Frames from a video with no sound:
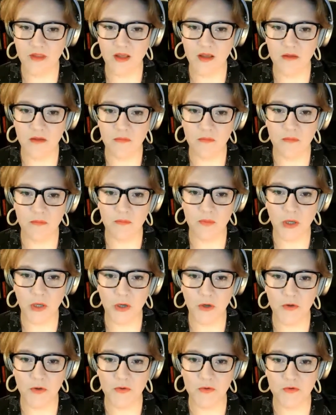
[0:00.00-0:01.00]

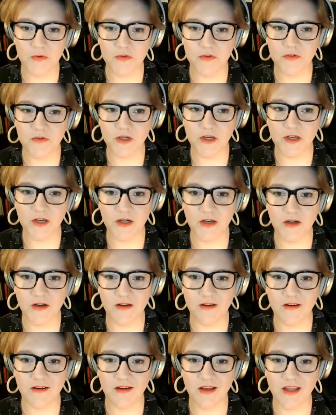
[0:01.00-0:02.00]
impose
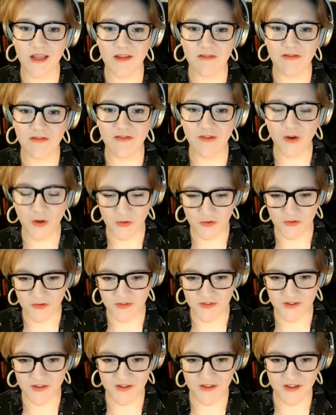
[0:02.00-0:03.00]
a
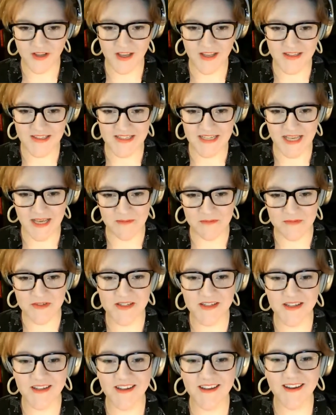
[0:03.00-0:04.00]
first
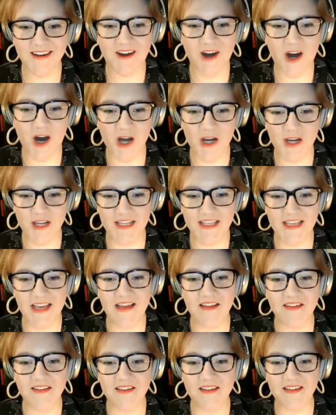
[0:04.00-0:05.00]
attempt on a
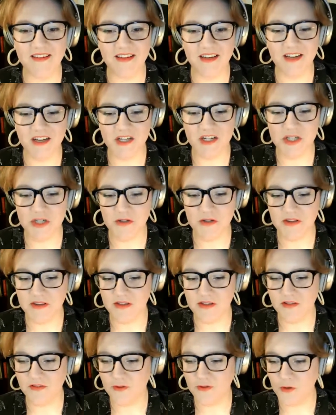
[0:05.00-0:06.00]
guest should
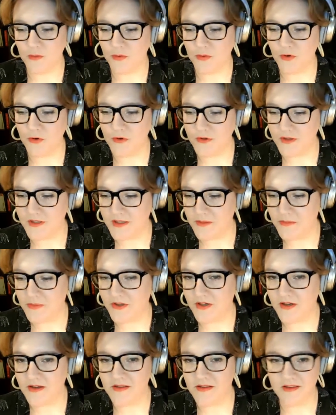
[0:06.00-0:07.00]
things go poorly,
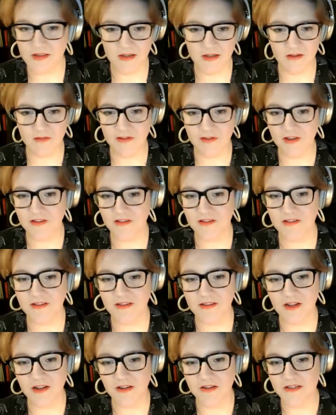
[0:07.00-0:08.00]
but I think I've got this
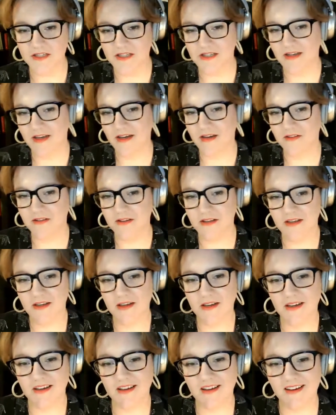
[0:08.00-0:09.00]
technology down,
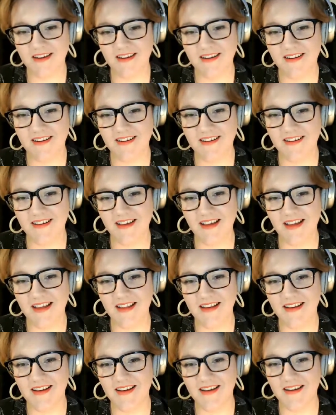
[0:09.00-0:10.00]

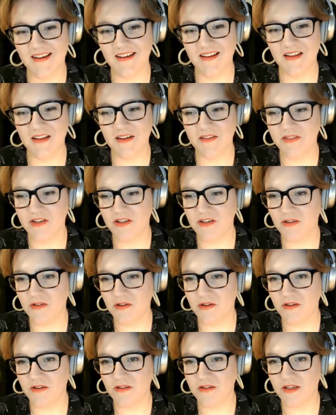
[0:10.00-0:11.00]
and I love that you're
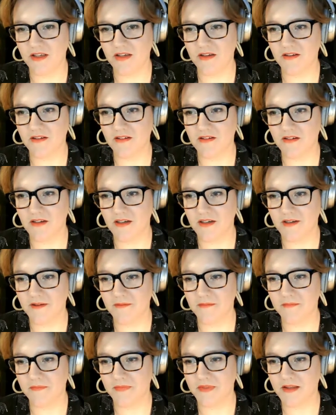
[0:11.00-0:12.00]
all here
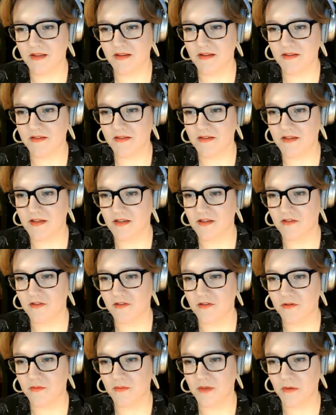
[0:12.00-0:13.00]
listening
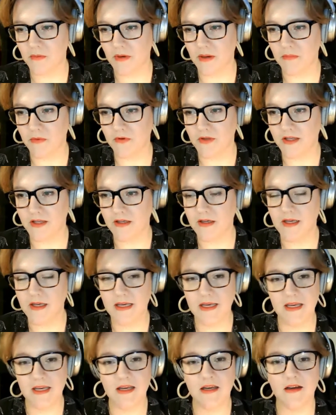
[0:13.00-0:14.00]
to my rambling.
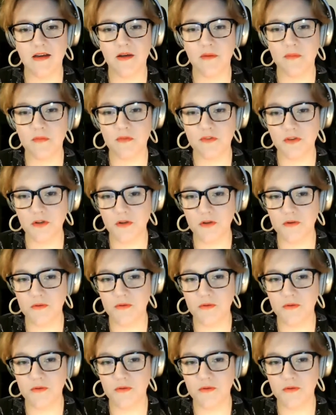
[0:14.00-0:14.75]
So